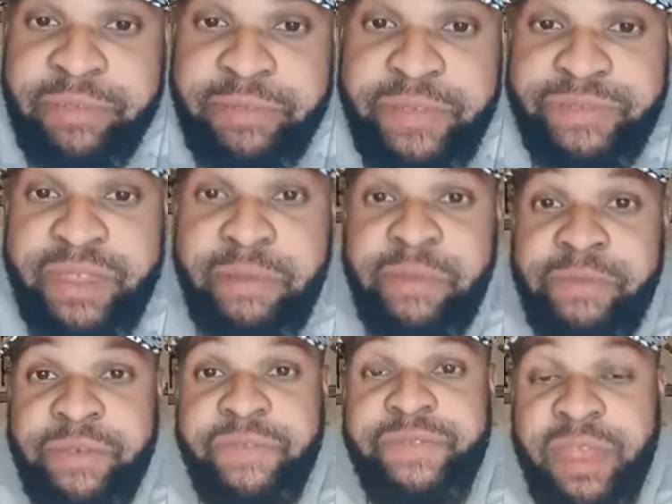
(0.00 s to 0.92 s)
15,
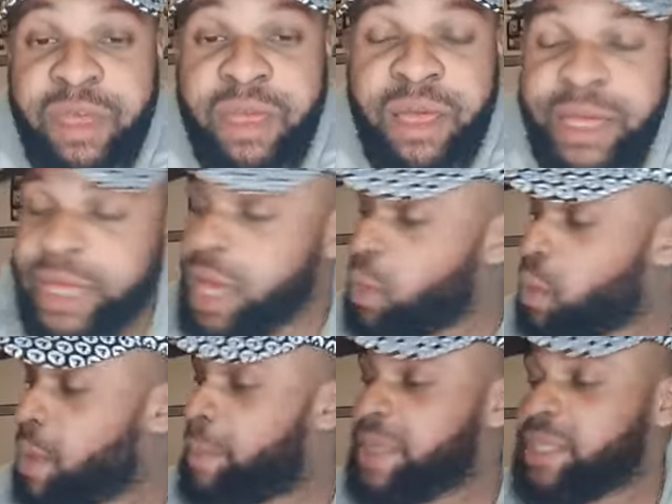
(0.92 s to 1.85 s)
50. You get
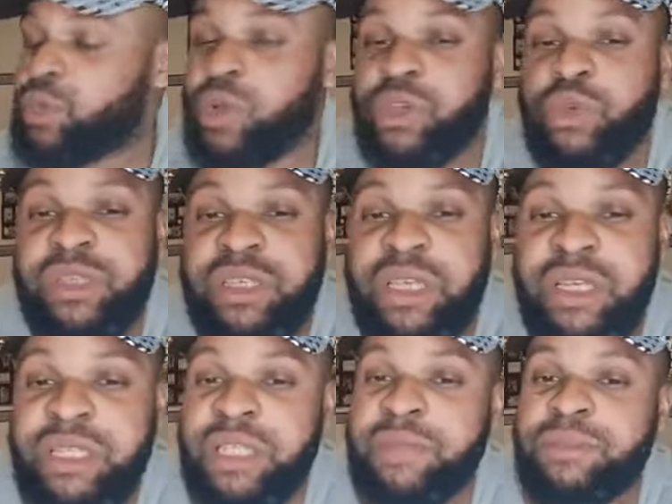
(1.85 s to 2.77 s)
one person who use a
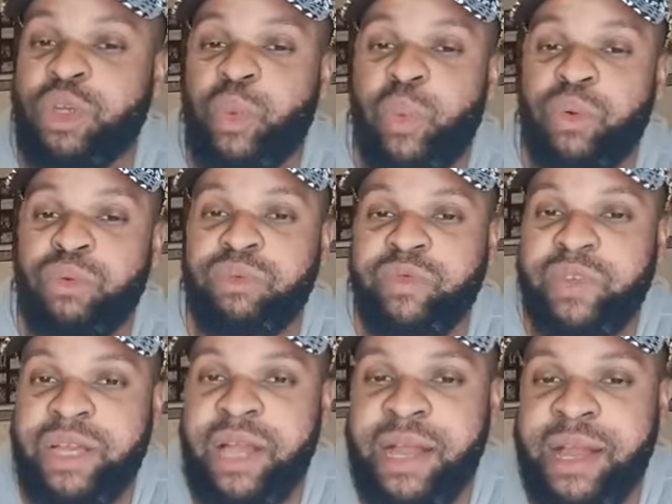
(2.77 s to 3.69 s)
name to open
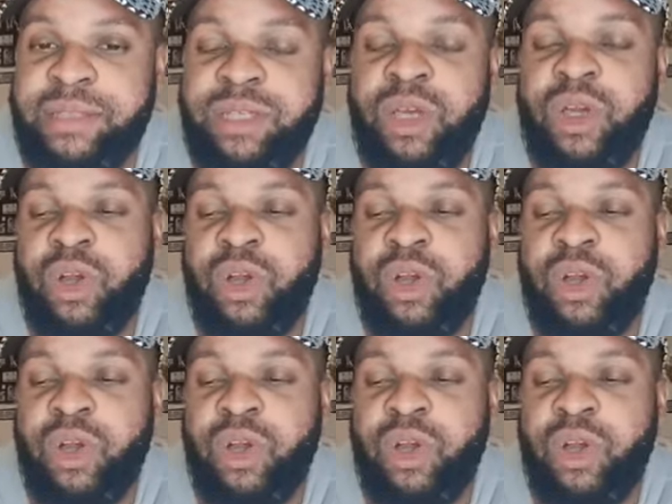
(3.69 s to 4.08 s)
fake account.